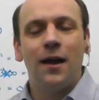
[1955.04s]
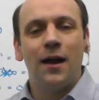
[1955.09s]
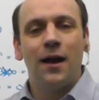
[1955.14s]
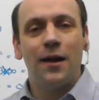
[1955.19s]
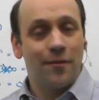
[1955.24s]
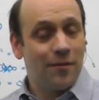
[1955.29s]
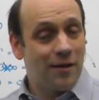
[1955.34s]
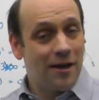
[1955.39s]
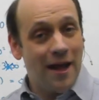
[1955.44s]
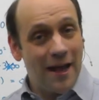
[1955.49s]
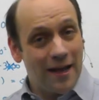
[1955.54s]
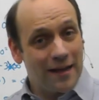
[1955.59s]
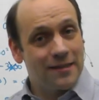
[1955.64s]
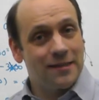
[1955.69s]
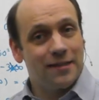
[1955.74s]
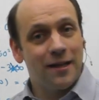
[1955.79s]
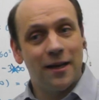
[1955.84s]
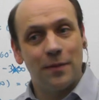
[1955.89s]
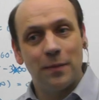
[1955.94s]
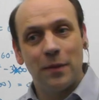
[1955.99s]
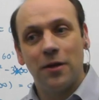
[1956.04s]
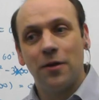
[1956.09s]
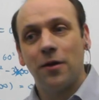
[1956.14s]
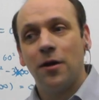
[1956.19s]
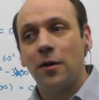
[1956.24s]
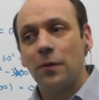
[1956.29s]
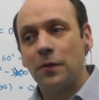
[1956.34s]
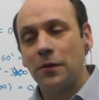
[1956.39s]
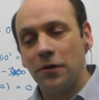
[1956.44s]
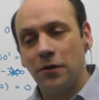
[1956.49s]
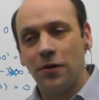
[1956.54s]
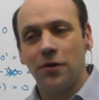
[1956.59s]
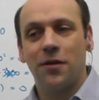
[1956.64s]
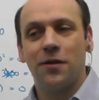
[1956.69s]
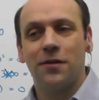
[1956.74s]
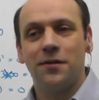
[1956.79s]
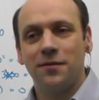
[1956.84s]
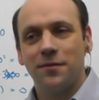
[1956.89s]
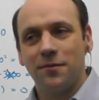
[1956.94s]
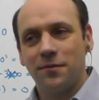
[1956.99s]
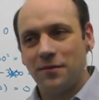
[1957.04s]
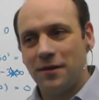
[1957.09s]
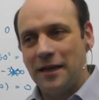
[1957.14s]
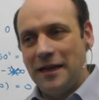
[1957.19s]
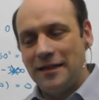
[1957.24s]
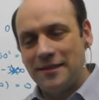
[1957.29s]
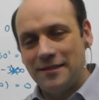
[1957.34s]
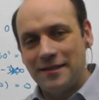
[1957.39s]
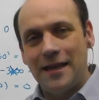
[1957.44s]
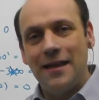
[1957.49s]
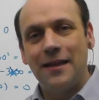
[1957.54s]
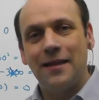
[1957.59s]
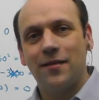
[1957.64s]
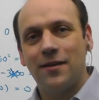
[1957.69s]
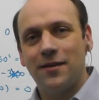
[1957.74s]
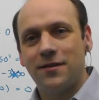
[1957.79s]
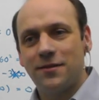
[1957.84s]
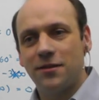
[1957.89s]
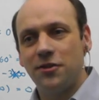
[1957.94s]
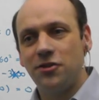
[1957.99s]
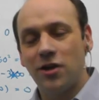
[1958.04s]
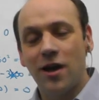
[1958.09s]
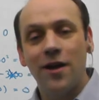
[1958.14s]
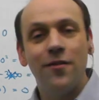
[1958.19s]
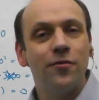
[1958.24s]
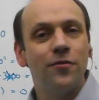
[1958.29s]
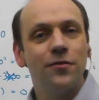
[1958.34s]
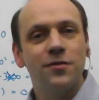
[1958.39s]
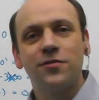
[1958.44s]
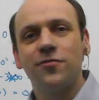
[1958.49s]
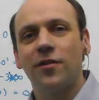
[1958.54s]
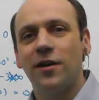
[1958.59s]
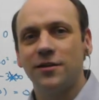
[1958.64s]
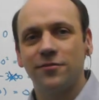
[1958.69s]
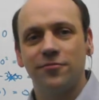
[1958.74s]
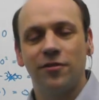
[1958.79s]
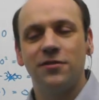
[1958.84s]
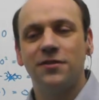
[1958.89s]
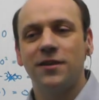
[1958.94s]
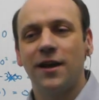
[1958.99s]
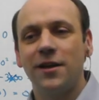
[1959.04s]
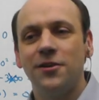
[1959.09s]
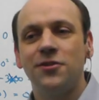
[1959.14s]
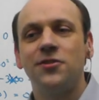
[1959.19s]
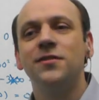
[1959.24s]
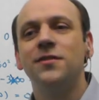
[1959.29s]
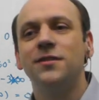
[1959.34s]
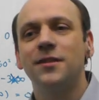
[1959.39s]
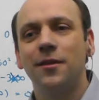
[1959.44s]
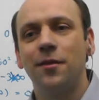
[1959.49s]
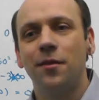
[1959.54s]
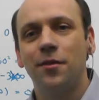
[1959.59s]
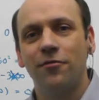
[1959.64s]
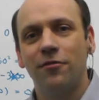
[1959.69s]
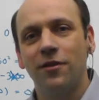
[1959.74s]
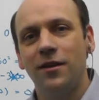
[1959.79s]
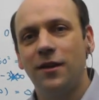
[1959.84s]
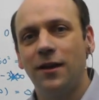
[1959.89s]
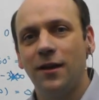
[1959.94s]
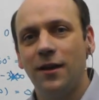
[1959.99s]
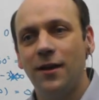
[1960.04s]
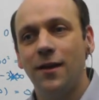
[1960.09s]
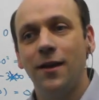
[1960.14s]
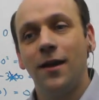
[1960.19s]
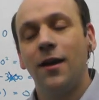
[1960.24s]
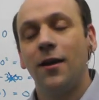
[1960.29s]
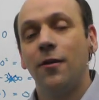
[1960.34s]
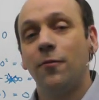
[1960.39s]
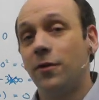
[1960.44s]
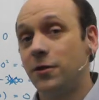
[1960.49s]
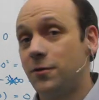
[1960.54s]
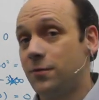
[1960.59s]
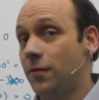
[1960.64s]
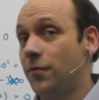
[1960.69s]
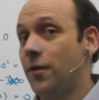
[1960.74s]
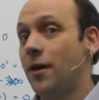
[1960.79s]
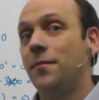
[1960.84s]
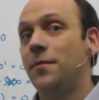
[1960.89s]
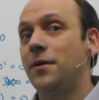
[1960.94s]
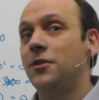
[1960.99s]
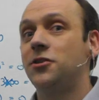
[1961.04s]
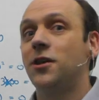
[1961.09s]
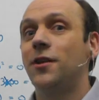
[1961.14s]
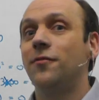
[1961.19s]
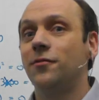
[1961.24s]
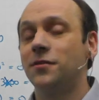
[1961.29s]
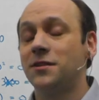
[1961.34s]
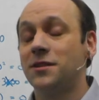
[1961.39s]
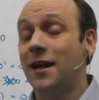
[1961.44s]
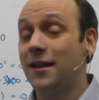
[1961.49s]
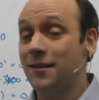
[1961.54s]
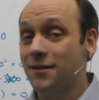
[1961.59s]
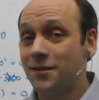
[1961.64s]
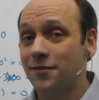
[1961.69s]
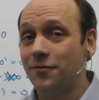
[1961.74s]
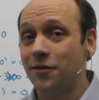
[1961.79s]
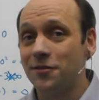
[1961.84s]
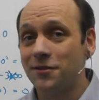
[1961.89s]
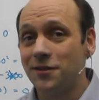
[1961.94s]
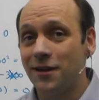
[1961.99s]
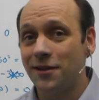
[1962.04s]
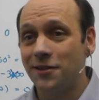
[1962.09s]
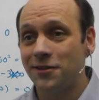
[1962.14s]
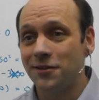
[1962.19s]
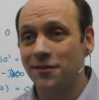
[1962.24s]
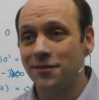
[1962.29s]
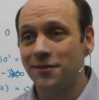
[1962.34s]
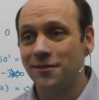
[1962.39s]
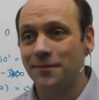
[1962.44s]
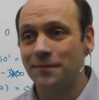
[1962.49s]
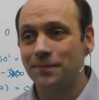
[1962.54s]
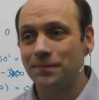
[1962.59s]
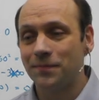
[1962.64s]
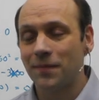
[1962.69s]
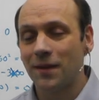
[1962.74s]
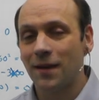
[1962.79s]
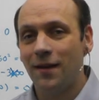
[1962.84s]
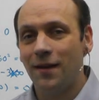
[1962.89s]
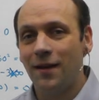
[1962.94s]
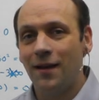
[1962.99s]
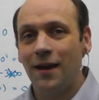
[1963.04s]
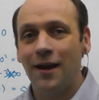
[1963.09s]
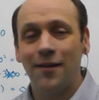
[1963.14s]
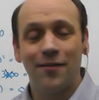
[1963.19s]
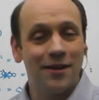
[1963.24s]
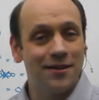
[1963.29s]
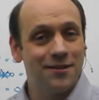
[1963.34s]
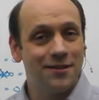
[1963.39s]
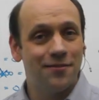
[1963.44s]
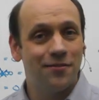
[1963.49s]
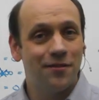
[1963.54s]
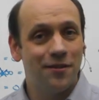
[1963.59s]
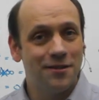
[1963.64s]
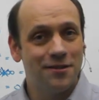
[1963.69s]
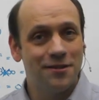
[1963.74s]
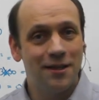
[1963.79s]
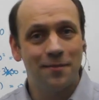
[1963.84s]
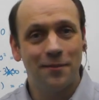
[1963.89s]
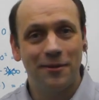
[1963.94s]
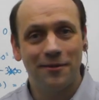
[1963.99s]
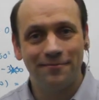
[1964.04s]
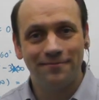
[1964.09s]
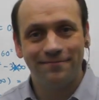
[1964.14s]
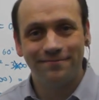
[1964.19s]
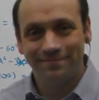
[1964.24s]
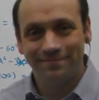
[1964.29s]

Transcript: And in the next segment, we'll look at extending this to general stress rotations in 3D, which will then be general tensor rotations. And that's it for this segment.